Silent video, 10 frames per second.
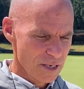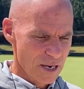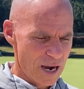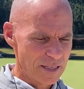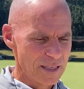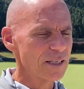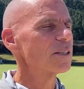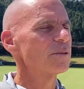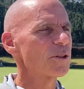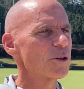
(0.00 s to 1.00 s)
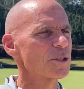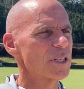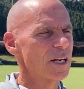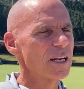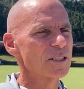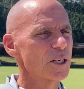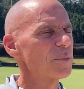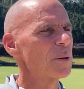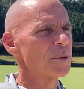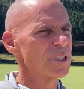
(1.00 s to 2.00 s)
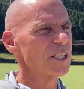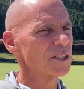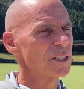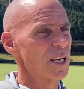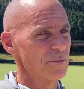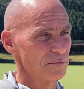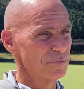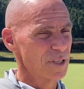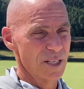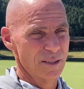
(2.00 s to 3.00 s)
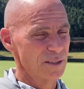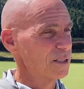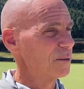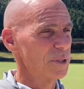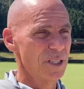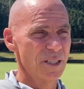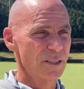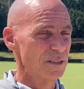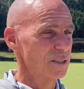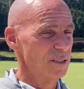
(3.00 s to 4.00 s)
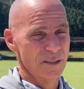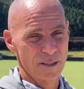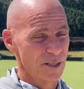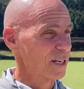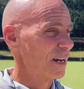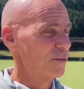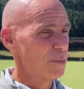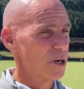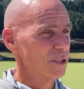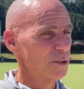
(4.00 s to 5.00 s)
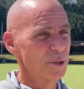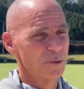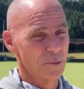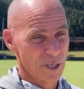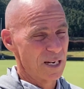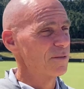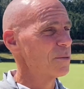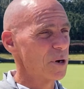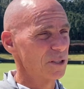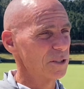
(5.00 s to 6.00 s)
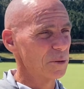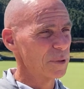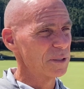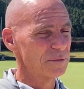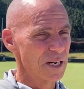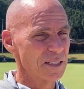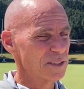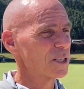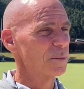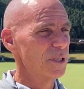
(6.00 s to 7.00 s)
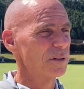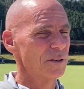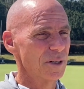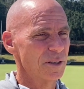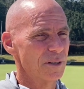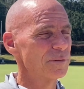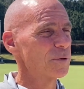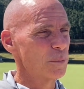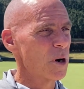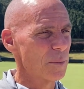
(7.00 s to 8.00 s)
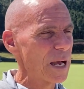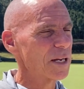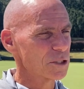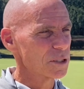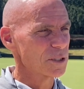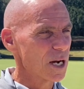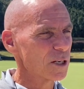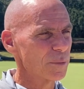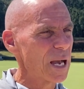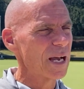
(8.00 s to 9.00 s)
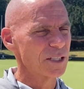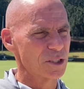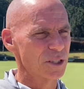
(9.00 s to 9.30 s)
I think Thursday night is going to be a possession game, right? It's going to be, they're going to have the ball a little bit. We're going to have the ball a little bit, right? It's going to be a football match, a soccer match.